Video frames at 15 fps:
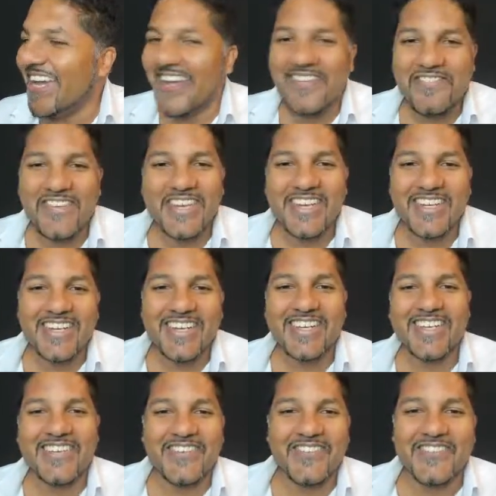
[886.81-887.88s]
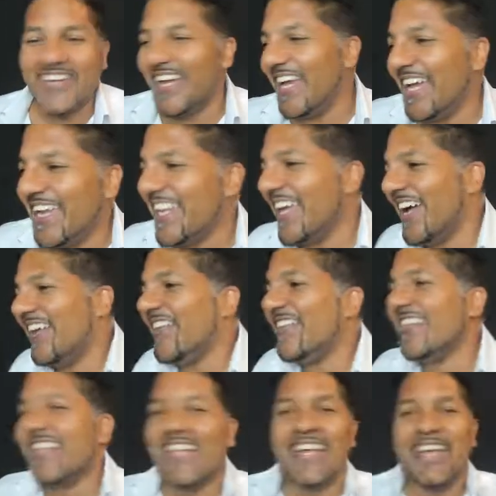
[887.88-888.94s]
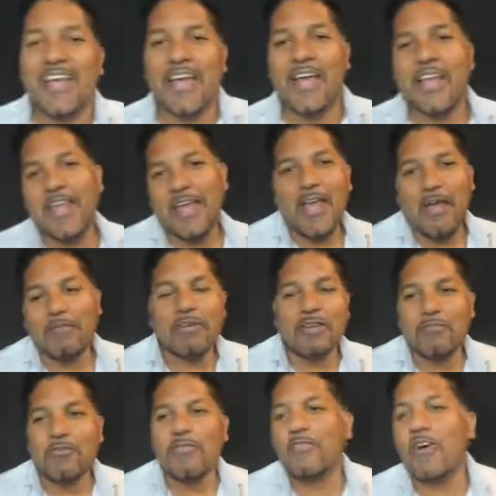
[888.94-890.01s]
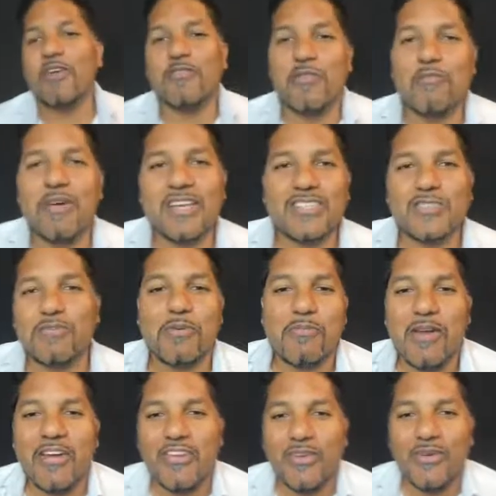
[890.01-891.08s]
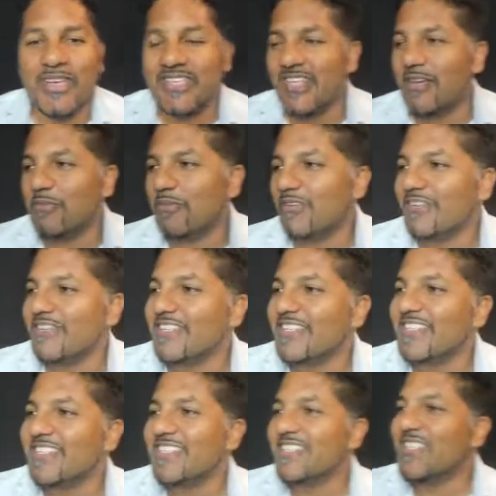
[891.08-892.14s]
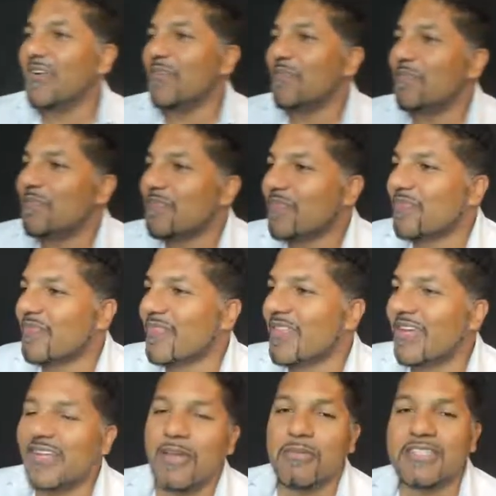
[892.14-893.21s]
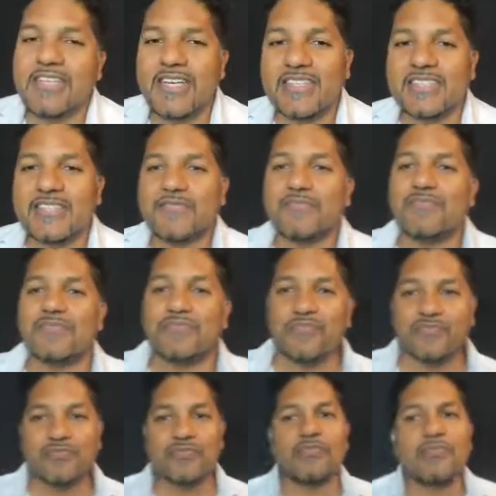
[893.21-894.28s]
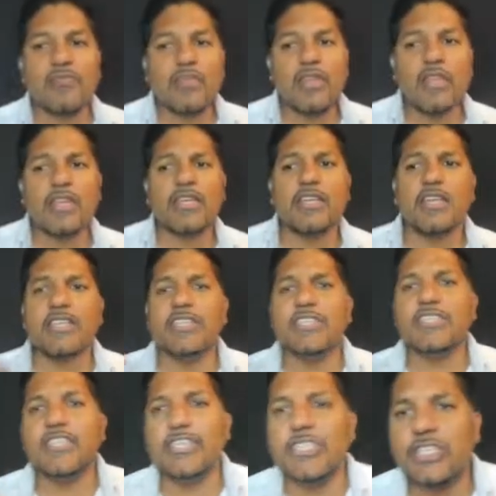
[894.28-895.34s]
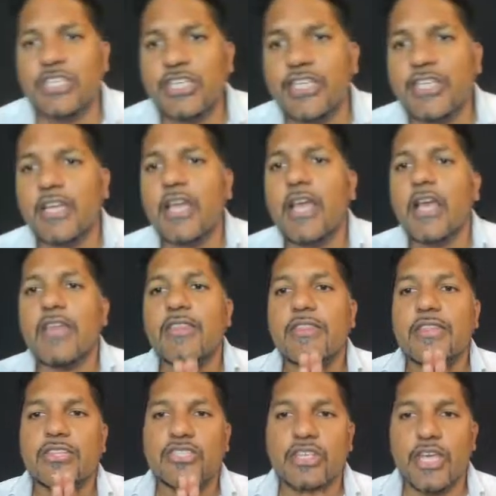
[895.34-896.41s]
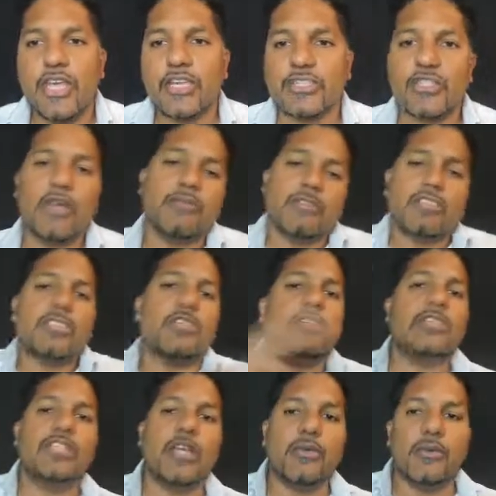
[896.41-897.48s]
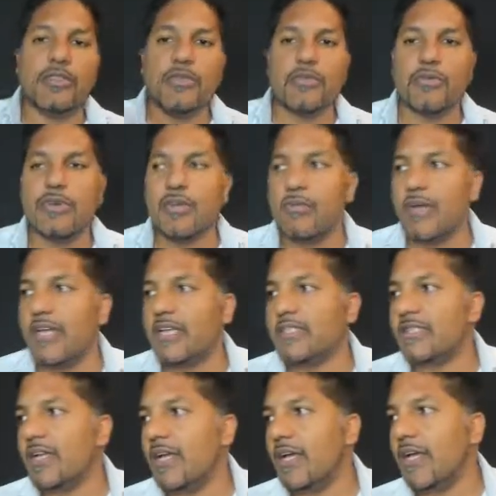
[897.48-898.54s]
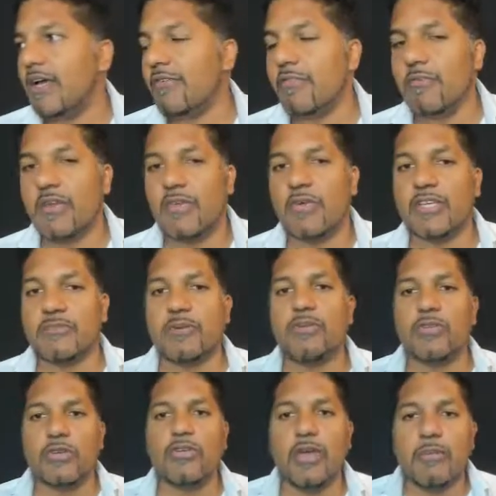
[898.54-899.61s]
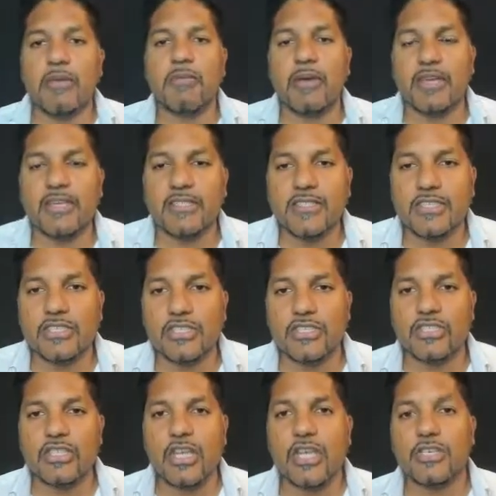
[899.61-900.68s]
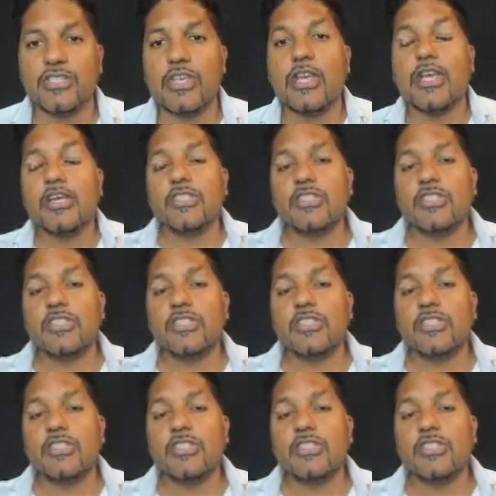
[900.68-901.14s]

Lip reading: I feel it. But anyhow, I'm going to move on from my Super Mario example. So, number 6, condition the change. So I'm just going to share with you 3 ways of the many ways. But what do I mean by condition the change?